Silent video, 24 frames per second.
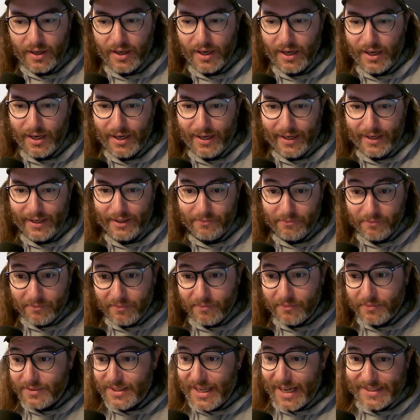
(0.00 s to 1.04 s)

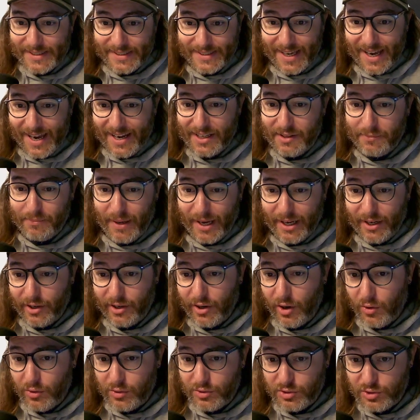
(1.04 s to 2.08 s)
That's kind of my
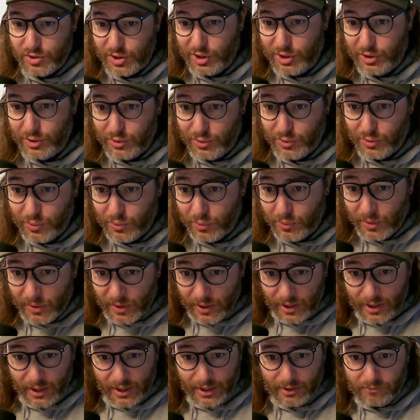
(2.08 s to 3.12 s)
go-to
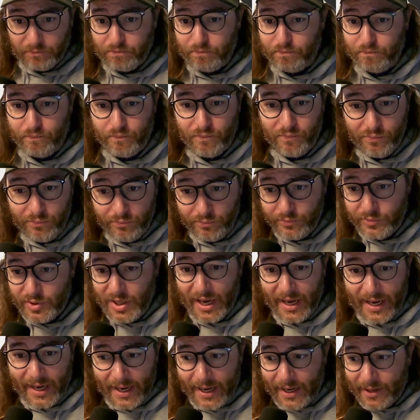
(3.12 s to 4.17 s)

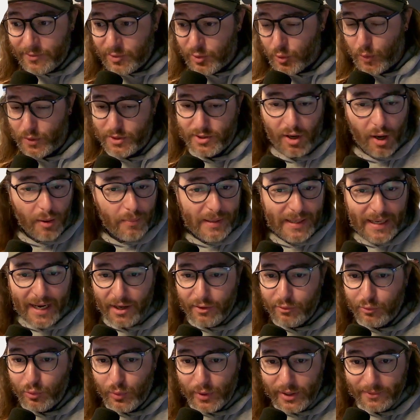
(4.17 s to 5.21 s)
Swiss Army
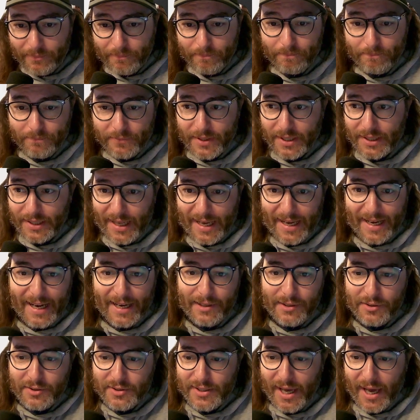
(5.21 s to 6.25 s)
knife wing. Like, I
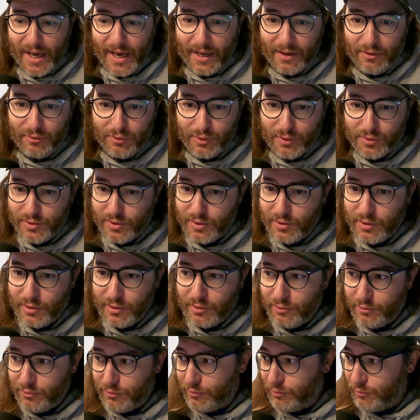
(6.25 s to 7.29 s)
use that for
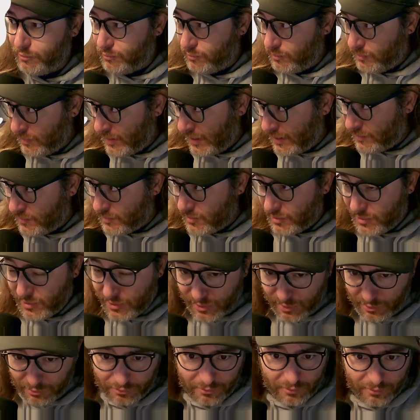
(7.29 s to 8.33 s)
surf, light
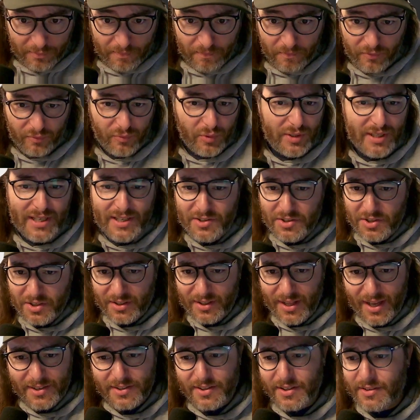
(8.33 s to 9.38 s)
surf, for teaching
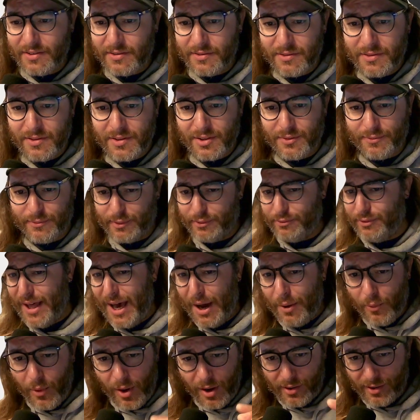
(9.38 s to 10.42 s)
lessons, for
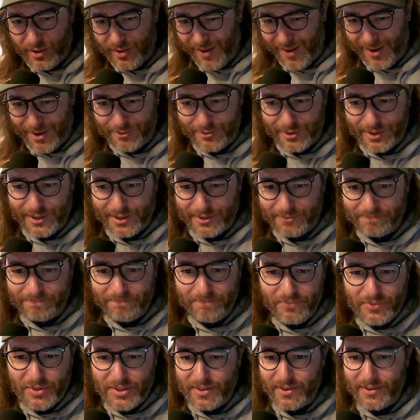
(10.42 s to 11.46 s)
flat water carving.
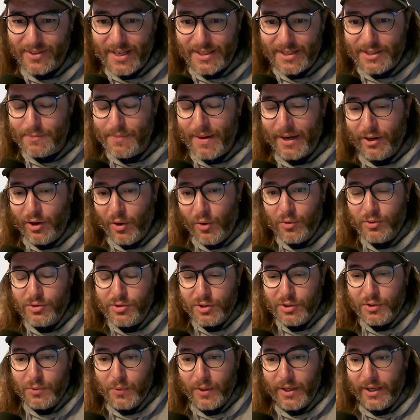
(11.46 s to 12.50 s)
That's my
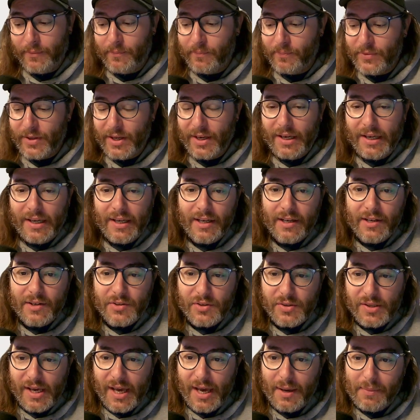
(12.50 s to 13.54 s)
go-to wing.
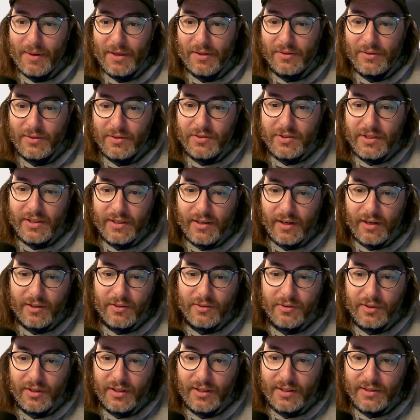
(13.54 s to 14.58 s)
So the
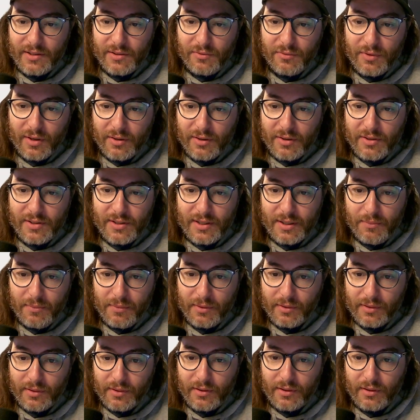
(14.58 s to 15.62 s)
MN1300 is very
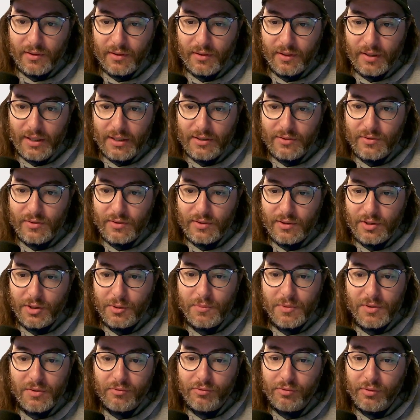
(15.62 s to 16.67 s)
similar in
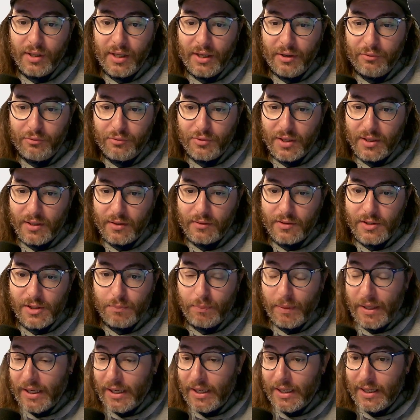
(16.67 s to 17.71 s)
terms of lift and
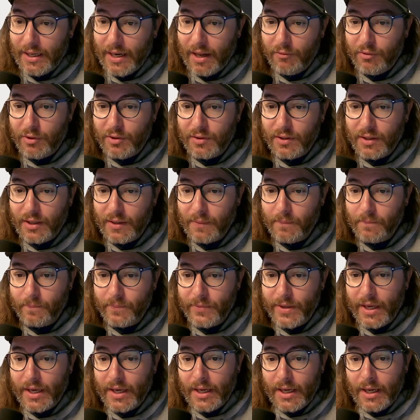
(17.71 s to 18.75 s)
speed and everything,
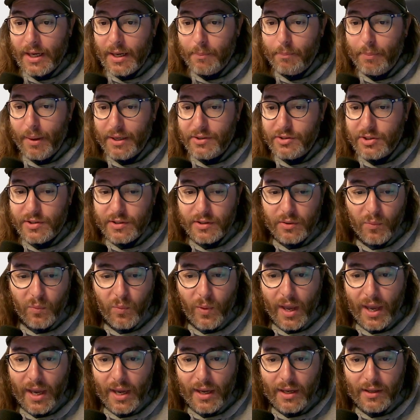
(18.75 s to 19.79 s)
but just the
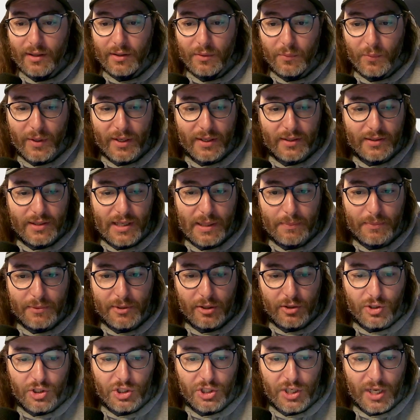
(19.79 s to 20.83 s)
way the wingtips
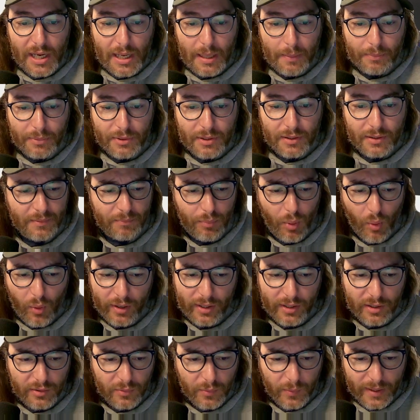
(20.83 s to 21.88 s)
are shaped,
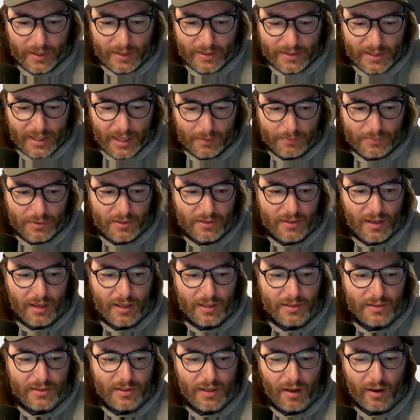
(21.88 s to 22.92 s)
pointier wingtips, it's not
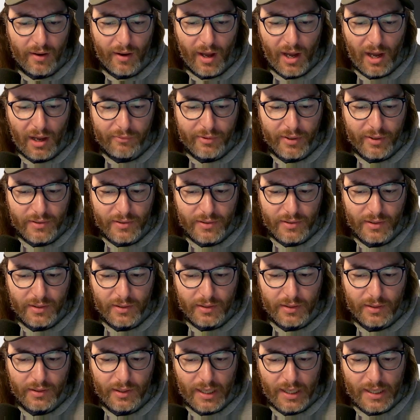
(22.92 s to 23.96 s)
as sawed off as
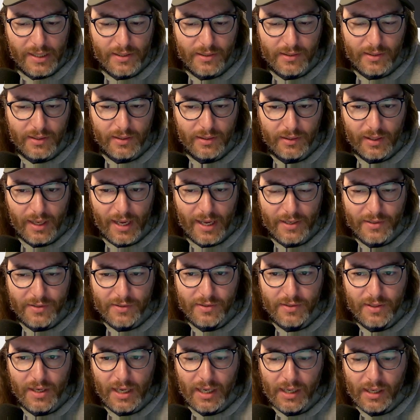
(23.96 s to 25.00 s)
the
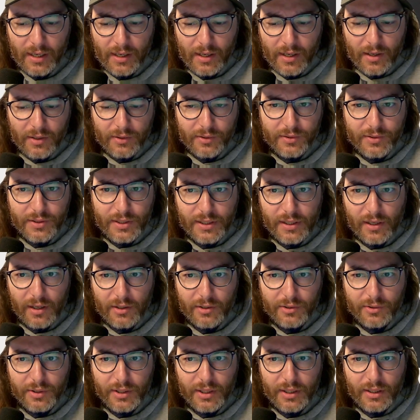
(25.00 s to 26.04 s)

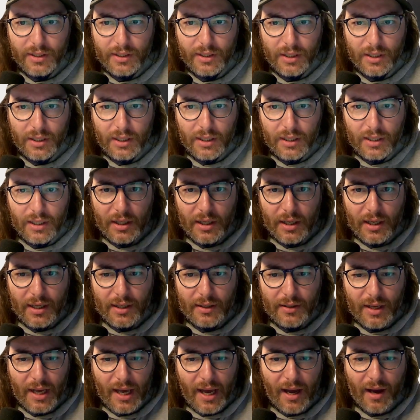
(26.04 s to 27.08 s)
S1300.
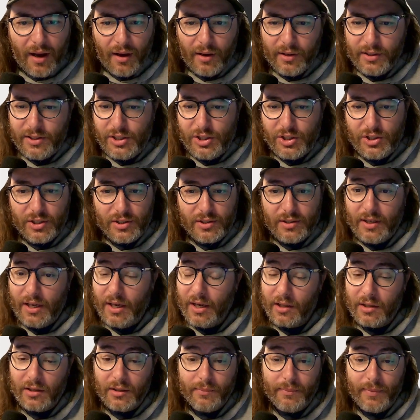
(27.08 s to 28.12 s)
It's just
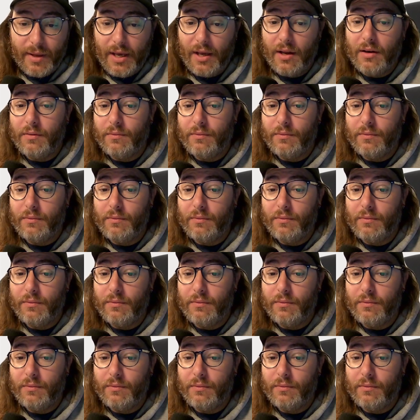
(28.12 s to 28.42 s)
killer, man.